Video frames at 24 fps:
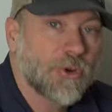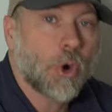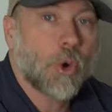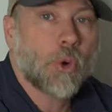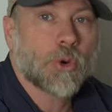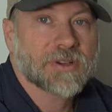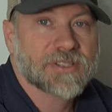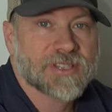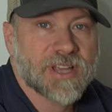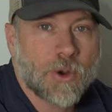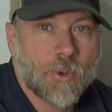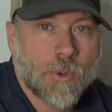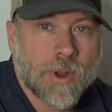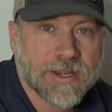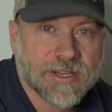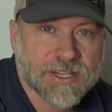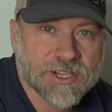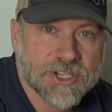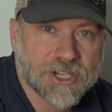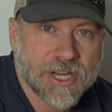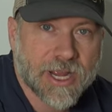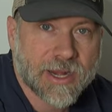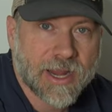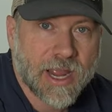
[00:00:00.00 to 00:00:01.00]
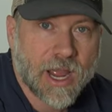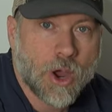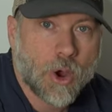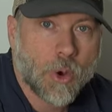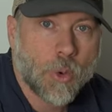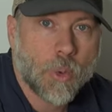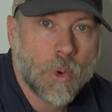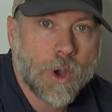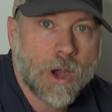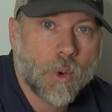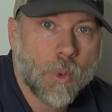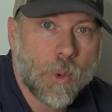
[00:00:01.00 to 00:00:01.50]
course, I went to check
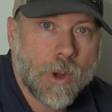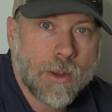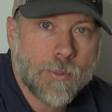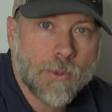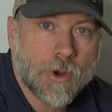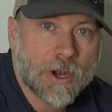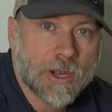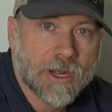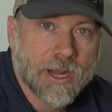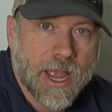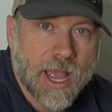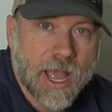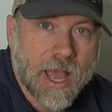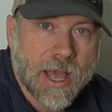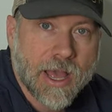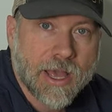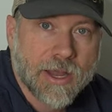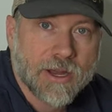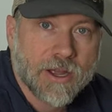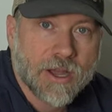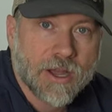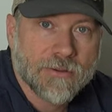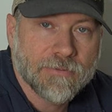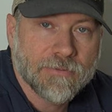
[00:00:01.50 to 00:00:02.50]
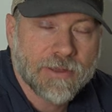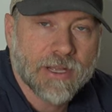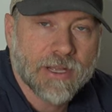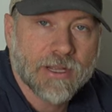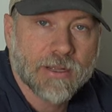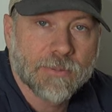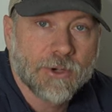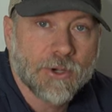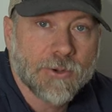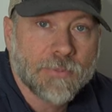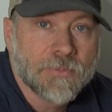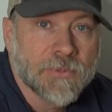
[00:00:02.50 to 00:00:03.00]
out what Waymark had
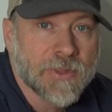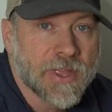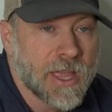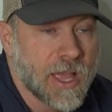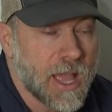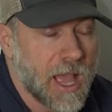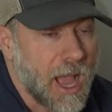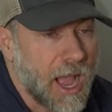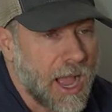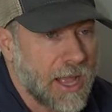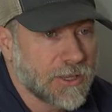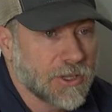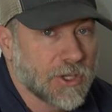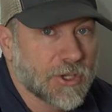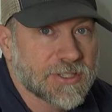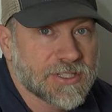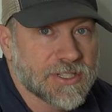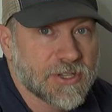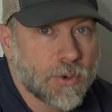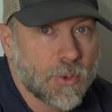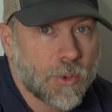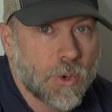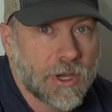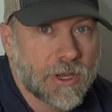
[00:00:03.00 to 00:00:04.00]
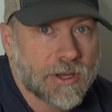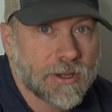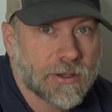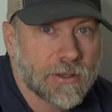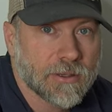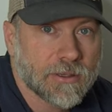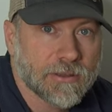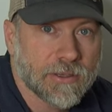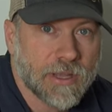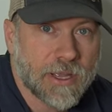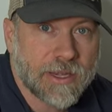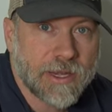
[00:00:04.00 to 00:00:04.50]
available. I looked at
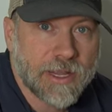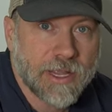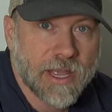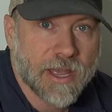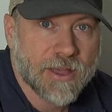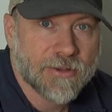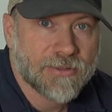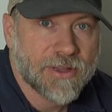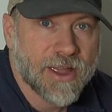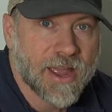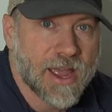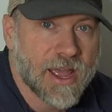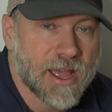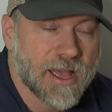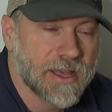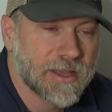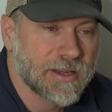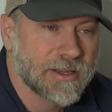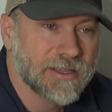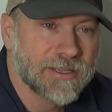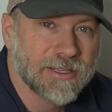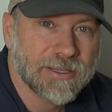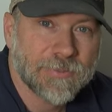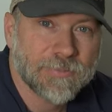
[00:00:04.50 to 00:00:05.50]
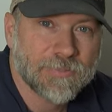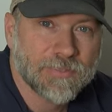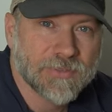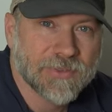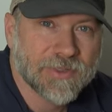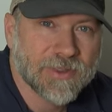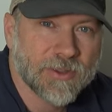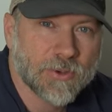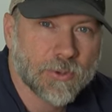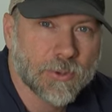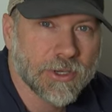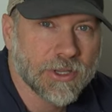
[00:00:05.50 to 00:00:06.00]
what Light AF had.
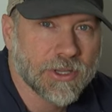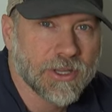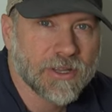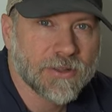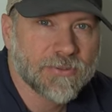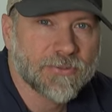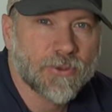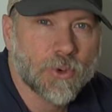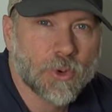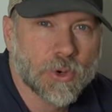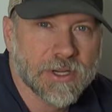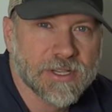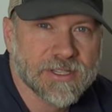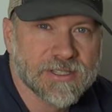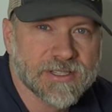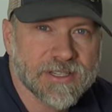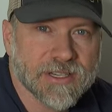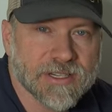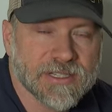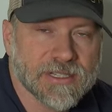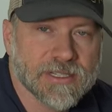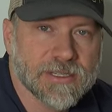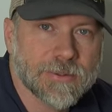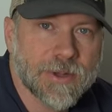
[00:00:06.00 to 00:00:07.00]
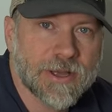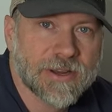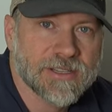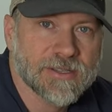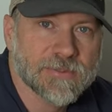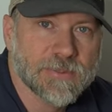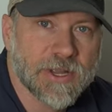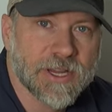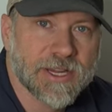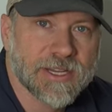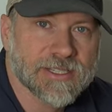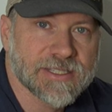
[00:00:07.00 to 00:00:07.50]
Really, the 46 is about as
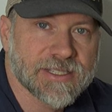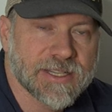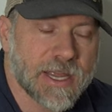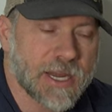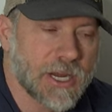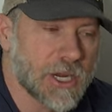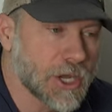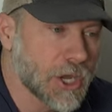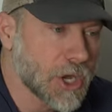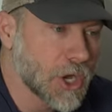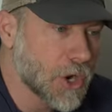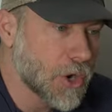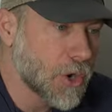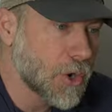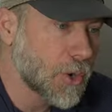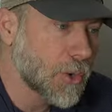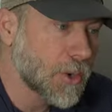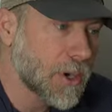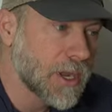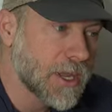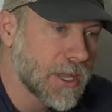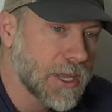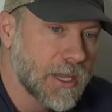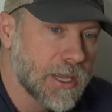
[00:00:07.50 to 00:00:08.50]
big as they go.